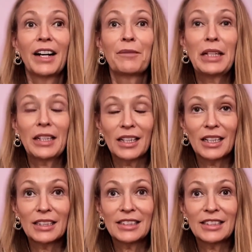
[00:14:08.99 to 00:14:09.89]

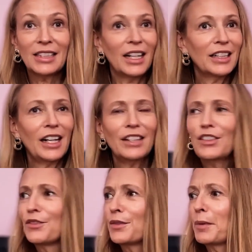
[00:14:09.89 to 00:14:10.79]
Because I
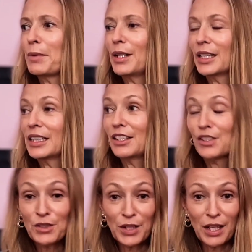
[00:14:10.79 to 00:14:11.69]
don't even remember how I got
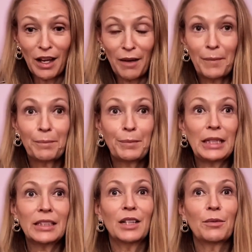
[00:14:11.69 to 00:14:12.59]
introduced to them,
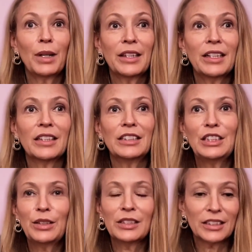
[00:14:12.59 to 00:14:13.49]
but I went there. They
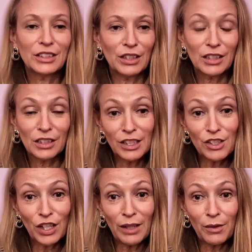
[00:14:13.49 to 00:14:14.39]
do this like during their
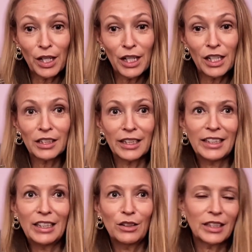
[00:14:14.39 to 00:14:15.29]
lunch hour,
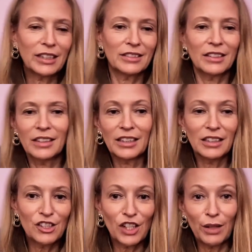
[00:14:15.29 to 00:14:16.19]
like a
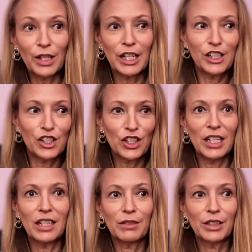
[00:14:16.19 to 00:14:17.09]
lunch hour-ish
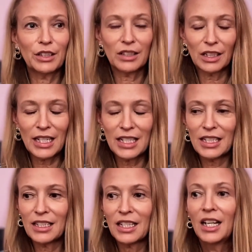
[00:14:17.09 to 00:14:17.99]
thing when they're in
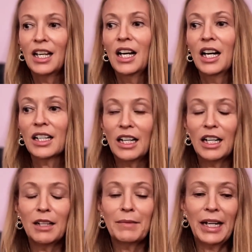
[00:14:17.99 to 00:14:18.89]
classes.
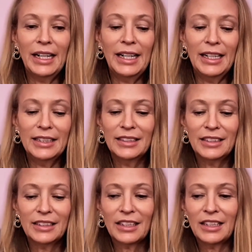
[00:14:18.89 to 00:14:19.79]
And
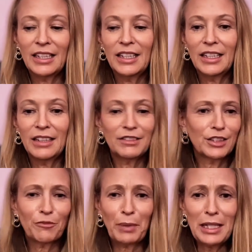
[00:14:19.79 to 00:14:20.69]
they
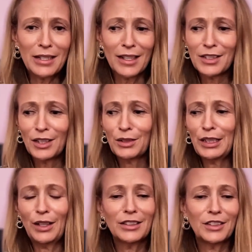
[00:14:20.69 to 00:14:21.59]
serve pizza. So,
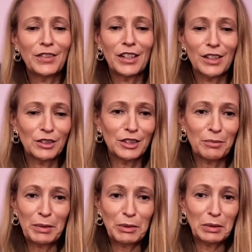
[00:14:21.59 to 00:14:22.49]
I just figured, some
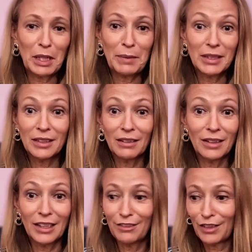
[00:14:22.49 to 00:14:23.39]
people will come in and they'll
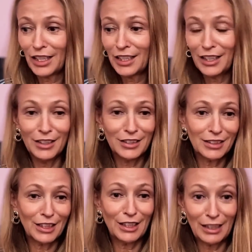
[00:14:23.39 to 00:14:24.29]
leave, right? So
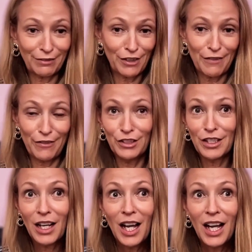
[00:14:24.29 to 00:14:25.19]
they're going to get free food.
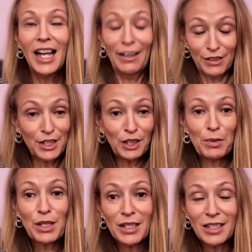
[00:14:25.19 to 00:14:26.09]
Every single
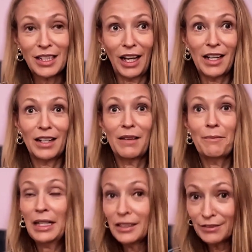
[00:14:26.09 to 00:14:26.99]
person stayed,
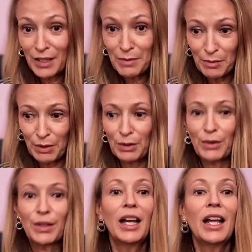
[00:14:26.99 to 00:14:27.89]
male and female
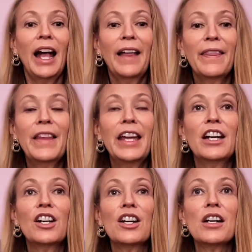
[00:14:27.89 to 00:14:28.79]
both, and
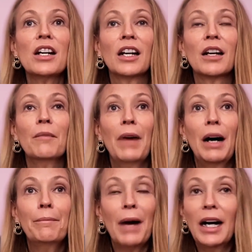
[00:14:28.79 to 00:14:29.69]
their
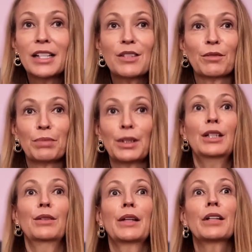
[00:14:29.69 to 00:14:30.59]
minds were
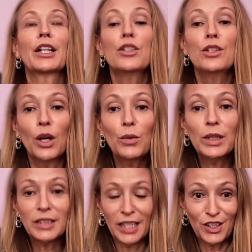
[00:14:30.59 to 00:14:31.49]
blown. They were like, no
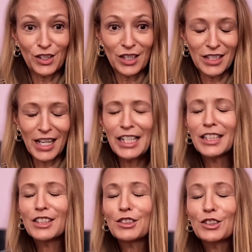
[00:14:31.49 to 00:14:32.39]
one teaches this. And
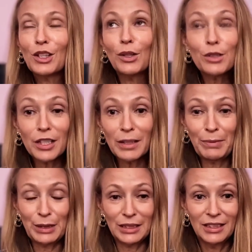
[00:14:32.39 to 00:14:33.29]
it's so
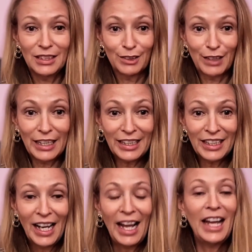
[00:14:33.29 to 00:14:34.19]
simple. right?
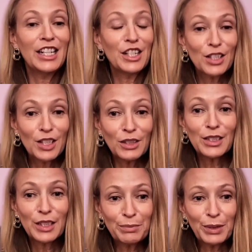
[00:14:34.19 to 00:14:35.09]
And it's so
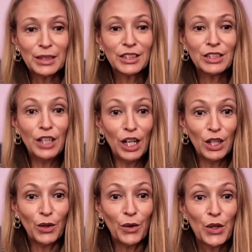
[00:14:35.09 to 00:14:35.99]
simple to
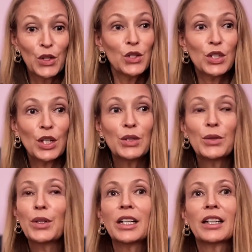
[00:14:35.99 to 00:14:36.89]
know.
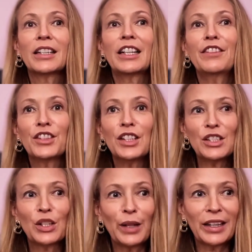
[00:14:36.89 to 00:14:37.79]
So like, if you're not
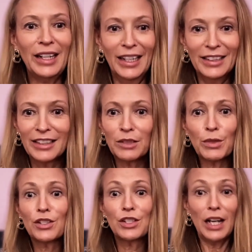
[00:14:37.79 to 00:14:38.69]
doing that, then
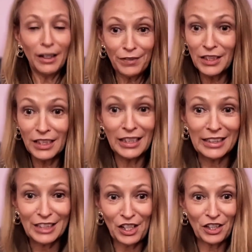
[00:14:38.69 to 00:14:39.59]
we're definitely
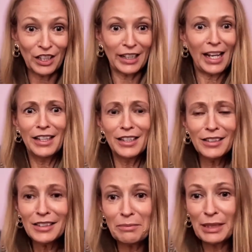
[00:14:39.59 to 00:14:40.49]
not like, this
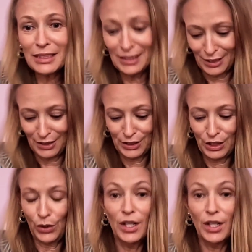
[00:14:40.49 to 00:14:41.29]
is in business school too.